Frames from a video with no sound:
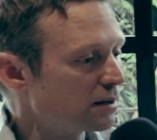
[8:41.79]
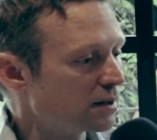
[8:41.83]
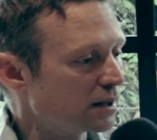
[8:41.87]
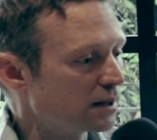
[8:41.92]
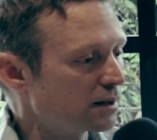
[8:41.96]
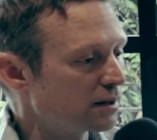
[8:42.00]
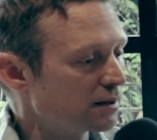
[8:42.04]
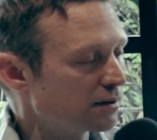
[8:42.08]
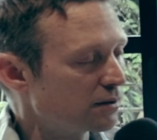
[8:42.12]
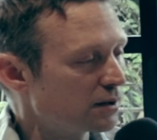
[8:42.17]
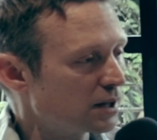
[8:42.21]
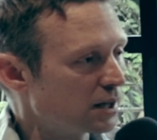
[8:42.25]

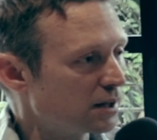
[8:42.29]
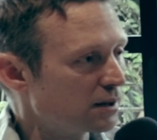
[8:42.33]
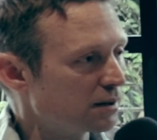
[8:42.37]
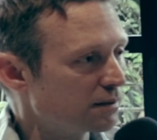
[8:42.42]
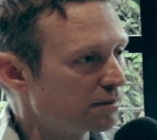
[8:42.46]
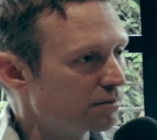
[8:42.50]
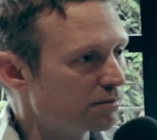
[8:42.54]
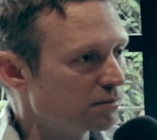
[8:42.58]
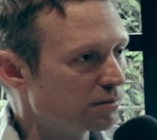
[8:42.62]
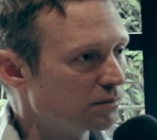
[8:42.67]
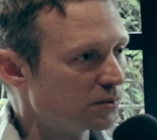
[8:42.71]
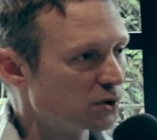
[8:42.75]

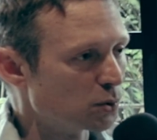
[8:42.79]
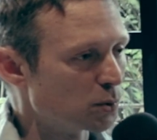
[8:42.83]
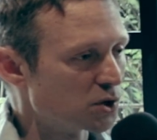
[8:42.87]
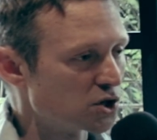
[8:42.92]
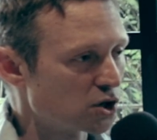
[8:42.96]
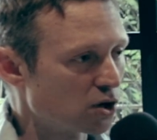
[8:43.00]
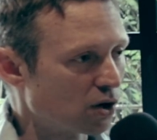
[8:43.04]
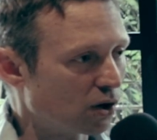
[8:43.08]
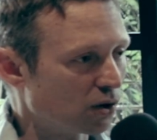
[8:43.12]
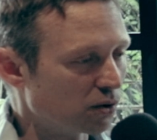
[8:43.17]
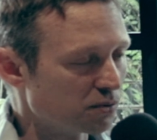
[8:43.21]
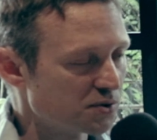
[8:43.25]
They do what you
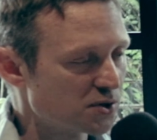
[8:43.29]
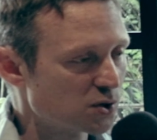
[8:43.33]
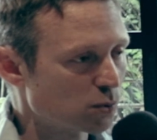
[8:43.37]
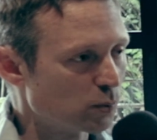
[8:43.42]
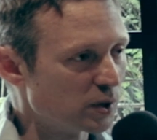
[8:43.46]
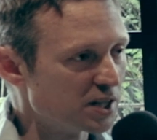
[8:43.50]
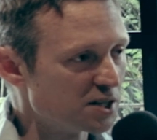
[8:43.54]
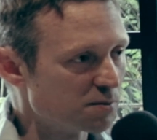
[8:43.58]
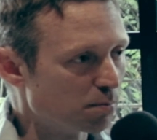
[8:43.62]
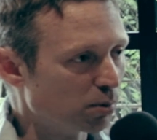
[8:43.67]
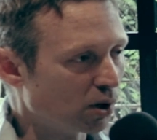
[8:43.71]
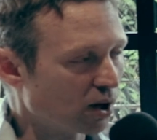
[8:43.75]
call
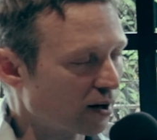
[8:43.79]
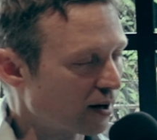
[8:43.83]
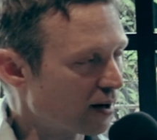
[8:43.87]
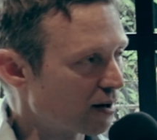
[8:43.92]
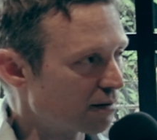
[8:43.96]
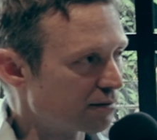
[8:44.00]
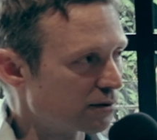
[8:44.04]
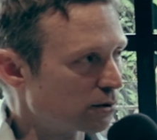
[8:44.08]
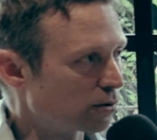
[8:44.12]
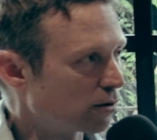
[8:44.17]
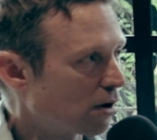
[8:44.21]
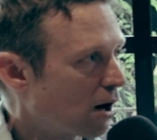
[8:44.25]
squeeze blood out
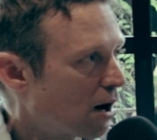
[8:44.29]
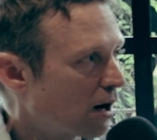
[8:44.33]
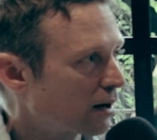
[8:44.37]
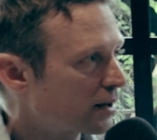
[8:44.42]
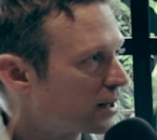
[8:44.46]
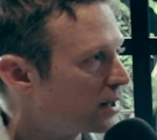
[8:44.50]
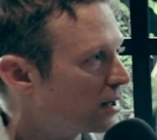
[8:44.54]
of a rock.